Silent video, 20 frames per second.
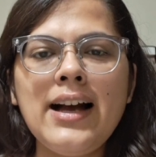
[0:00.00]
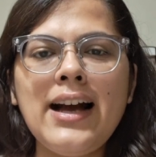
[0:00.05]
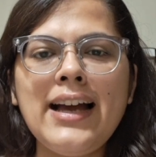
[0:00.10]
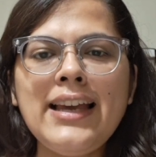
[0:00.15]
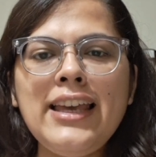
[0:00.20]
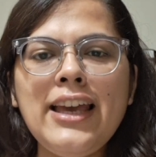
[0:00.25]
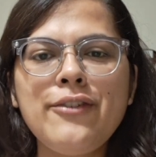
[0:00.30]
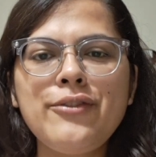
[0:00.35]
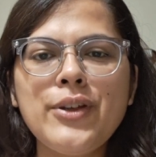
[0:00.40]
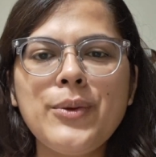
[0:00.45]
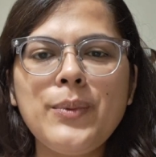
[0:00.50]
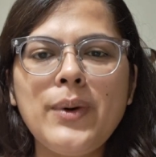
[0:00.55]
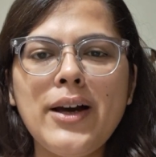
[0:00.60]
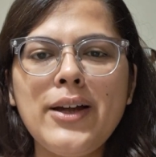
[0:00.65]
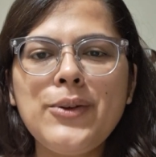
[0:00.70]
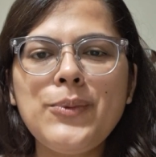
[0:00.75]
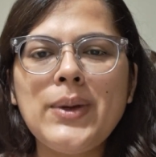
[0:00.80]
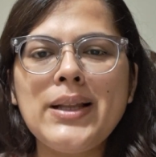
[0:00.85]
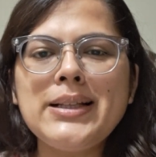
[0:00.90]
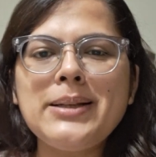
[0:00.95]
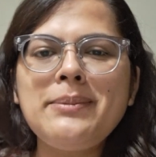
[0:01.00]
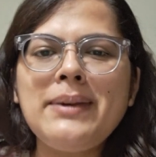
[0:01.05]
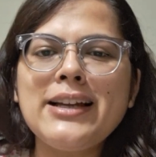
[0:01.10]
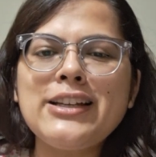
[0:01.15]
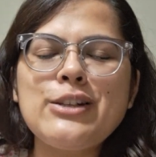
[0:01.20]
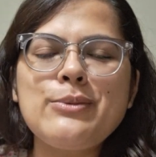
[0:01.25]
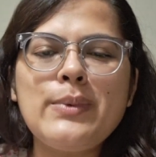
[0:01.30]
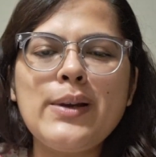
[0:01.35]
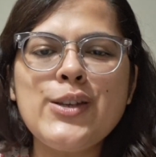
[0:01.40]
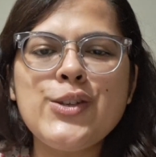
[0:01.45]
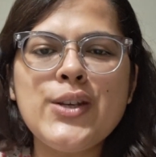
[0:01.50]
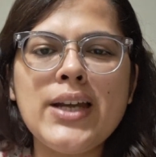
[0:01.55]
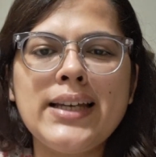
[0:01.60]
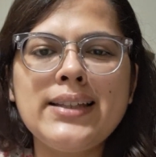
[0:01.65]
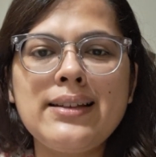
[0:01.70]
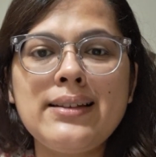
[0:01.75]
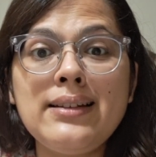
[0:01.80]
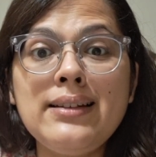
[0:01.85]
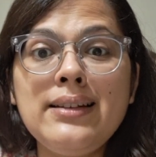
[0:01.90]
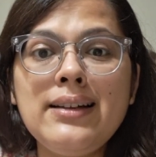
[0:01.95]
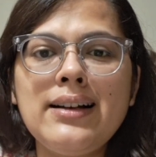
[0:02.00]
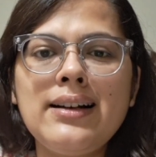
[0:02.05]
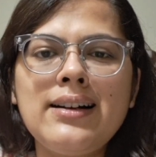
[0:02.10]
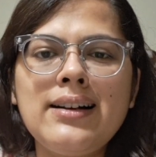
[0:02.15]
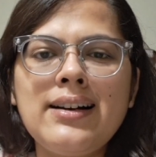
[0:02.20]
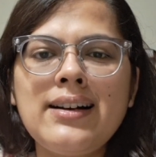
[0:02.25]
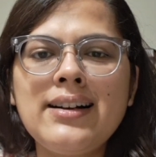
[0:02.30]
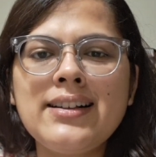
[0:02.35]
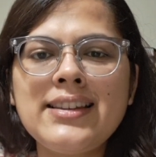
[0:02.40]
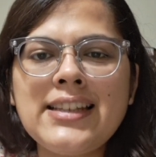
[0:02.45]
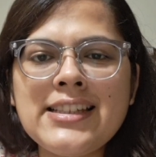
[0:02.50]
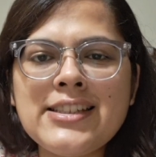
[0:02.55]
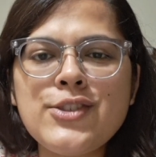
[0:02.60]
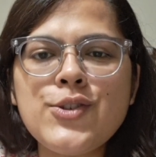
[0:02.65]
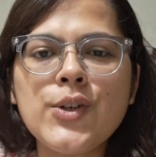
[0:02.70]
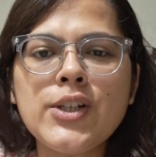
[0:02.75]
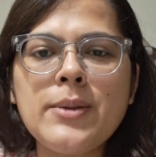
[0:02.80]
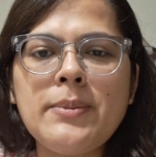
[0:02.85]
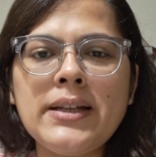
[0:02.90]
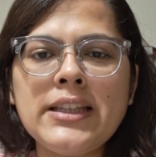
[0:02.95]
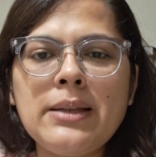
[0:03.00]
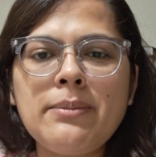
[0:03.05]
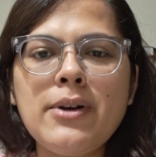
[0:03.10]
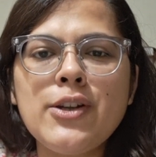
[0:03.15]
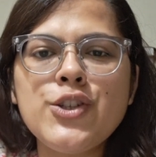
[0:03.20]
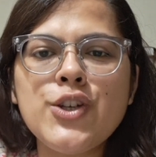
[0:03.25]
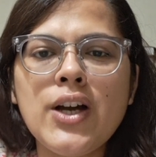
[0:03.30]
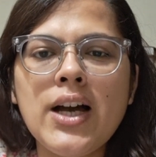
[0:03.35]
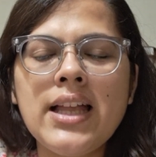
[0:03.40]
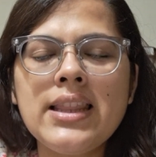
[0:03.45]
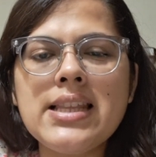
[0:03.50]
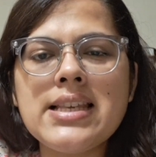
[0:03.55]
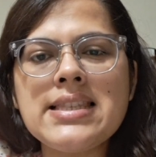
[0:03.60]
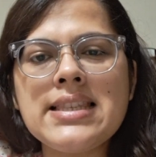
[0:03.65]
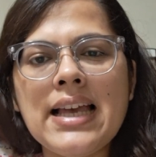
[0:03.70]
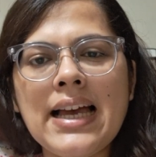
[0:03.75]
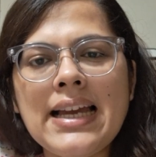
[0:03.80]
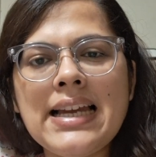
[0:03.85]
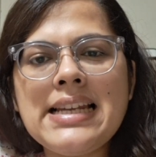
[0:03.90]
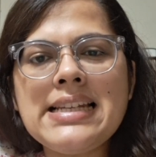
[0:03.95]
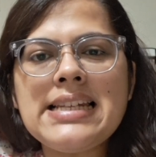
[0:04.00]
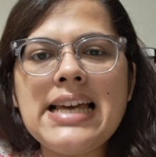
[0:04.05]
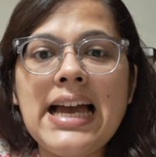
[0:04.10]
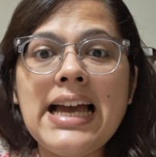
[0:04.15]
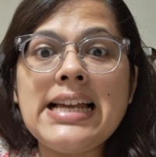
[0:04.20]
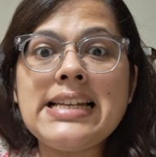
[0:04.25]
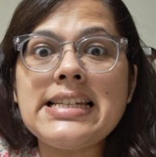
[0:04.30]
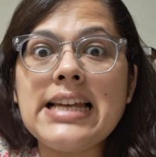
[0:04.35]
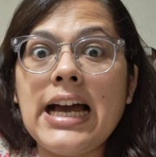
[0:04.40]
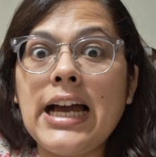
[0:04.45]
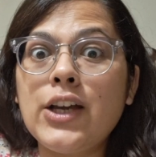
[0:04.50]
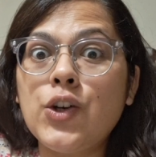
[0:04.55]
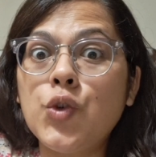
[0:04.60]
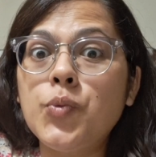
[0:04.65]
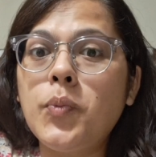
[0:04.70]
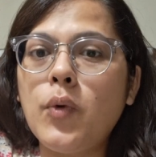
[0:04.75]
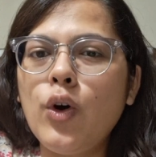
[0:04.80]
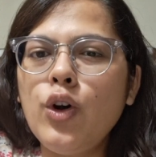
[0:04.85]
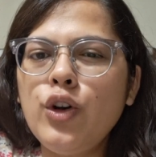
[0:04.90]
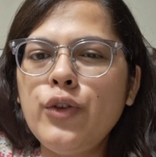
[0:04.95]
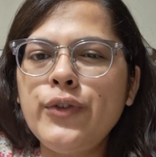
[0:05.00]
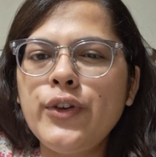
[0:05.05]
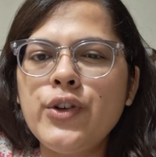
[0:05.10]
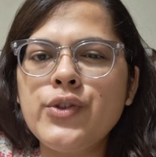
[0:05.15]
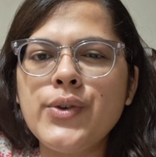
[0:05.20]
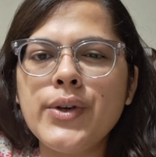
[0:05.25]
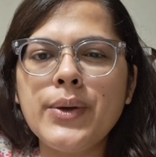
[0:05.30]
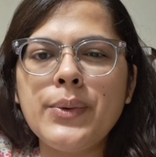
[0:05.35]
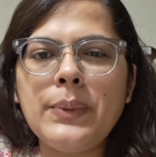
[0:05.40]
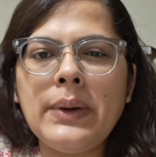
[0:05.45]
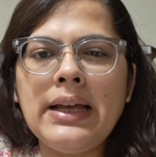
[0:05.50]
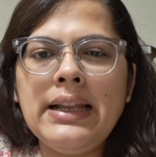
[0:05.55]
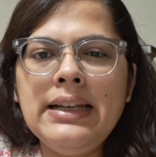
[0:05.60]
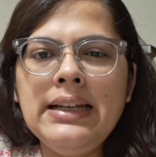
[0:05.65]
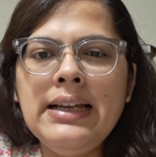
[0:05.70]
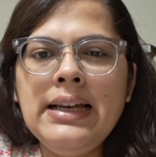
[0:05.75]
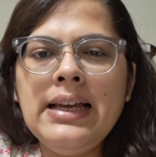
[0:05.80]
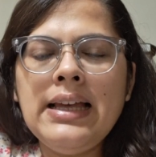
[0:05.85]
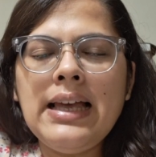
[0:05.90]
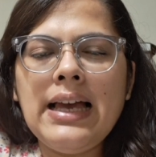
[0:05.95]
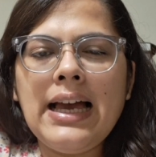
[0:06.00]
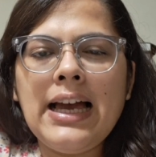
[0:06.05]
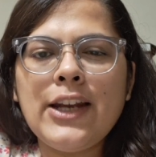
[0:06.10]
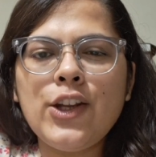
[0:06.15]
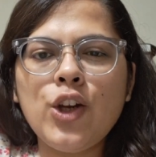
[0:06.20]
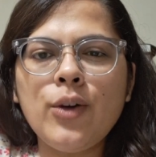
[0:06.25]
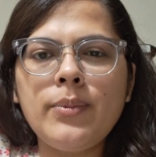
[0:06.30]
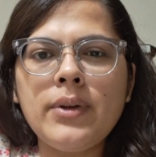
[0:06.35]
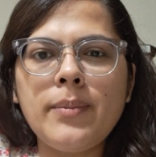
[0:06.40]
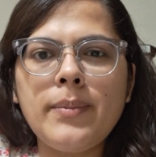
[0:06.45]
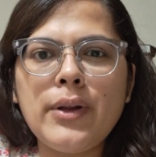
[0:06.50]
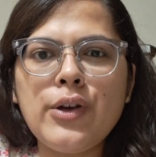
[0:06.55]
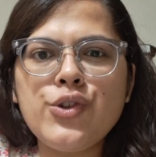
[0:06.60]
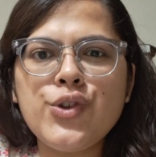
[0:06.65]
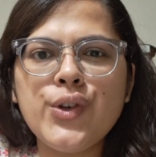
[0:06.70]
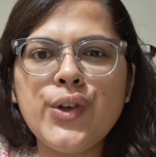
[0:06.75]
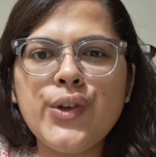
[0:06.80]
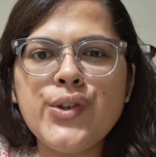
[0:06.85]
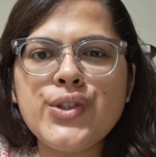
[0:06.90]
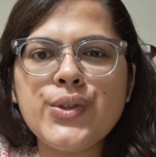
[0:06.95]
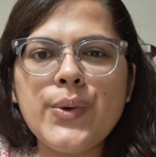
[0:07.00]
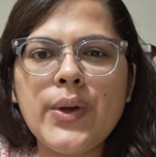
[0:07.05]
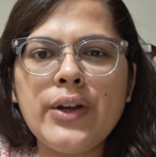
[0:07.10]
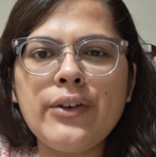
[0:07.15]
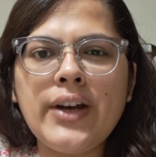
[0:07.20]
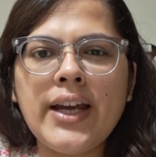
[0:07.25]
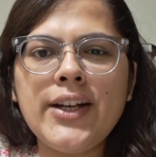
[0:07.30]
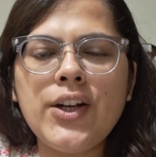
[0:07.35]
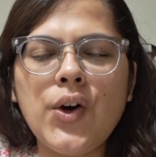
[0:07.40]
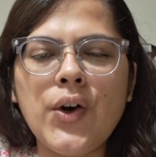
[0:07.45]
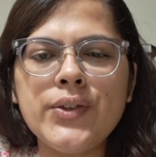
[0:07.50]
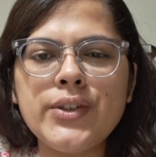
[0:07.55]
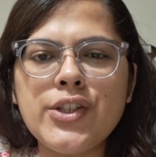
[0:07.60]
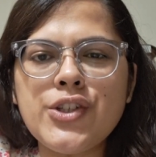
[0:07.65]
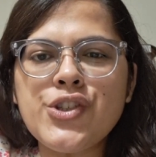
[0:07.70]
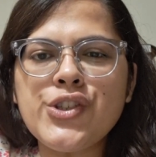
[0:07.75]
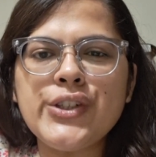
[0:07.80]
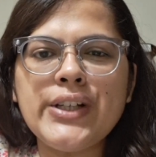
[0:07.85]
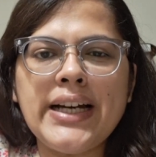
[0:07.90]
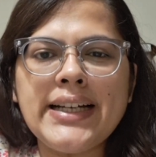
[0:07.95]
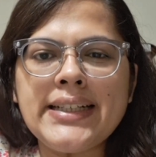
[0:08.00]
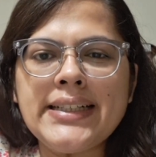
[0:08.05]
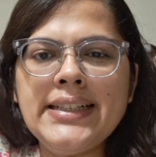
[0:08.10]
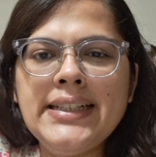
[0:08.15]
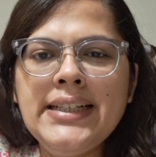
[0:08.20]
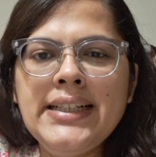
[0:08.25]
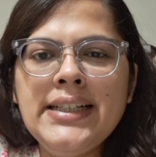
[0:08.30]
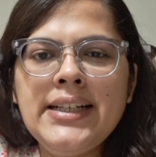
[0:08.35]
Hi everyone, welcome back to my channel. Uh, this is Dr. Pratibha Chauhan this side and I hope all of you are doing well and your preparation is going right on the track.